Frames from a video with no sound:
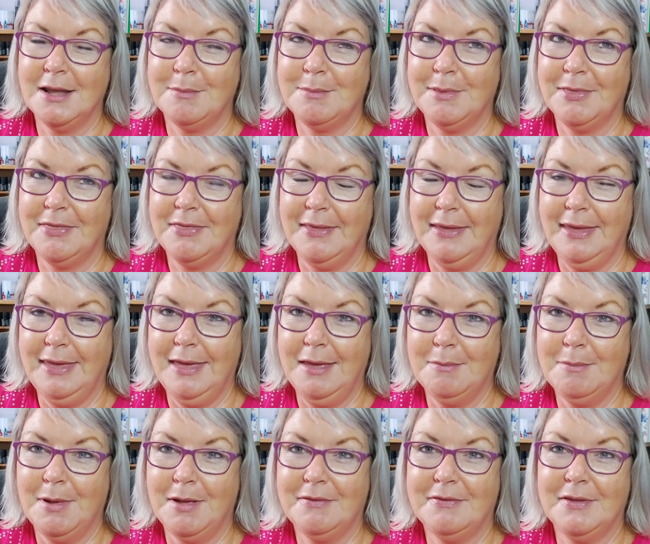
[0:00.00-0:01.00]
that I've been thinking
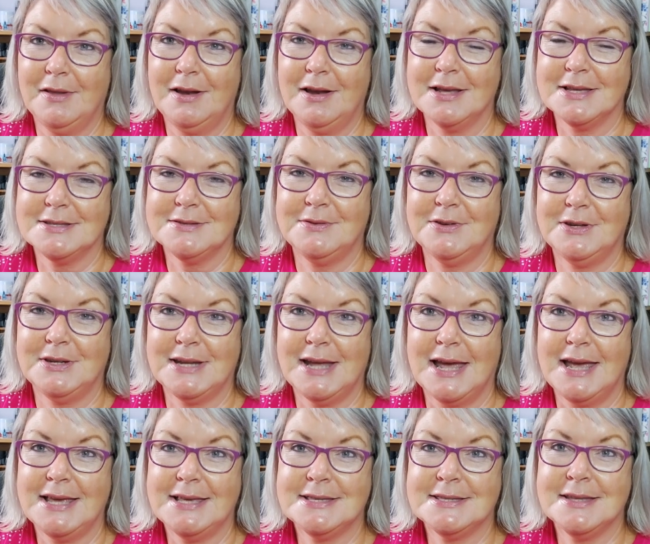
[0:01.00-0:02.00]
about for the last few
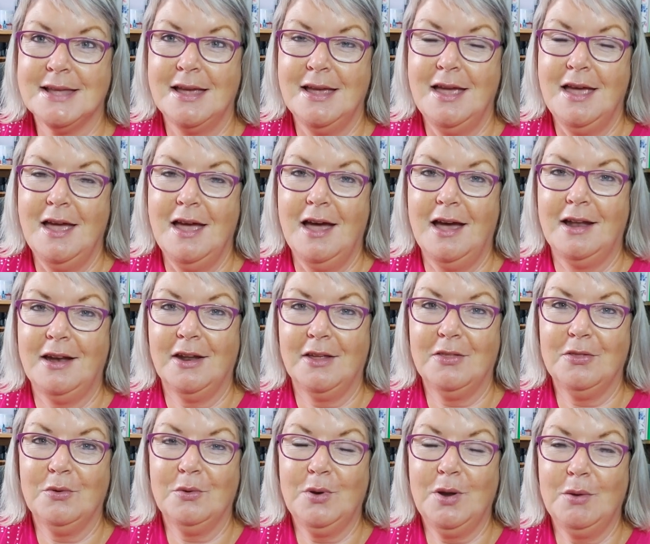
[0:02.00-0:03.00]
days, and I
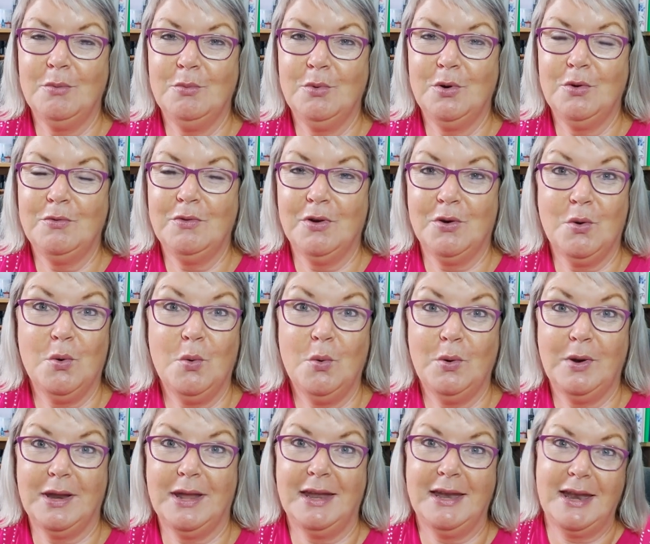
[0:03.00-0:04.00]
thought I would
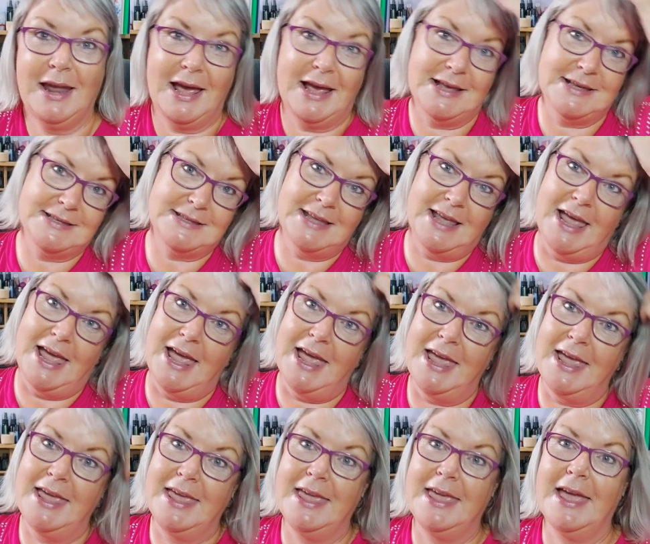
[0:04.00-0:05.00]
record it as
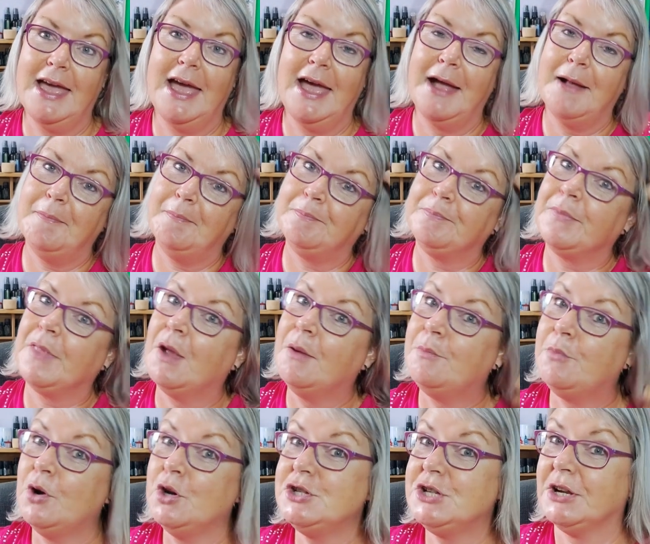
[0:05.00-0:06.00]
a
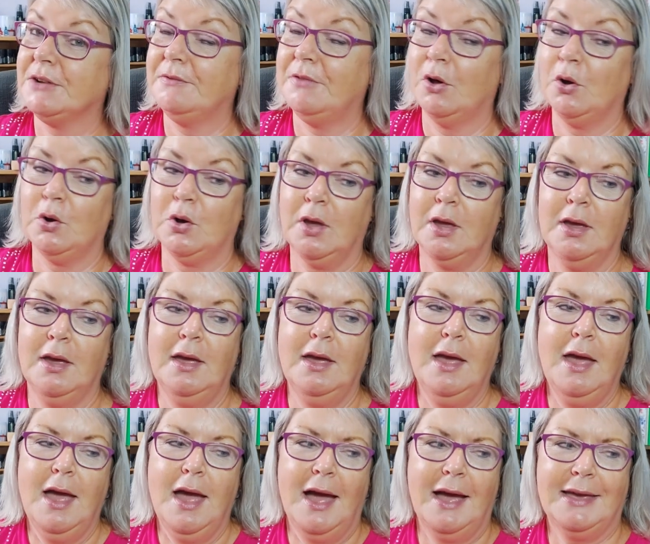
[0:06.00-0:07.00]
project vlog.
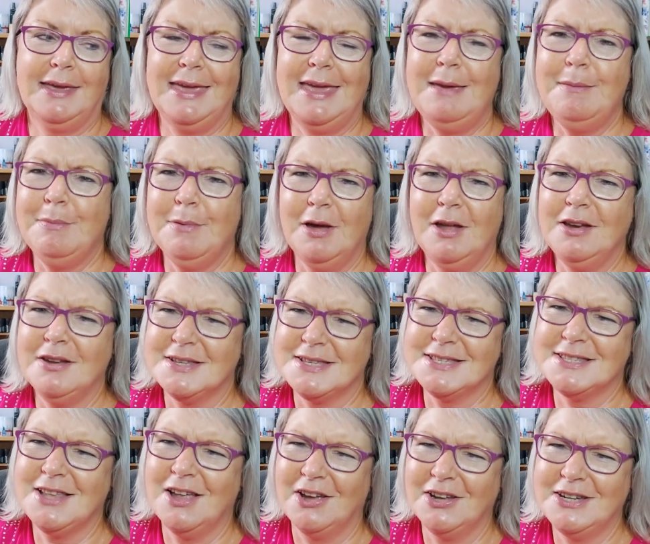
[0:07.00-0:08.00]
I keep kind of
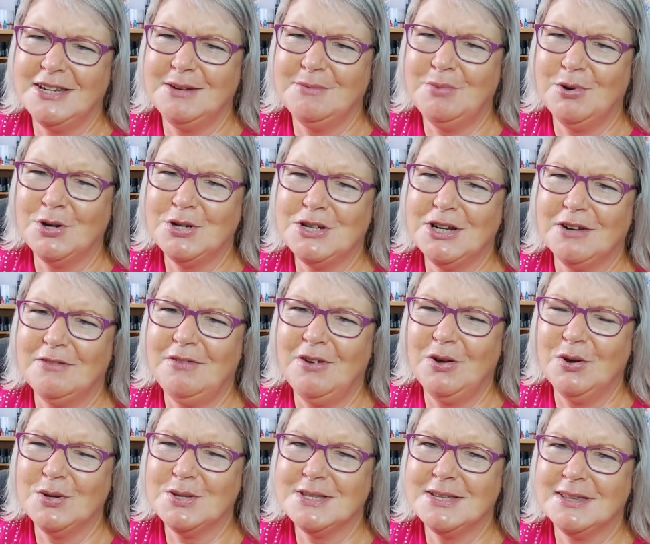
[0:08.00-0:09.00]
starting project
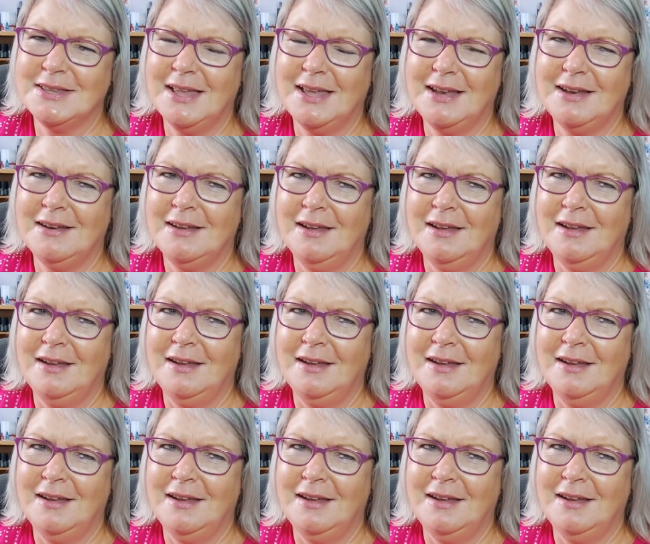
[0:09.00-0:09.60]
vlogs and then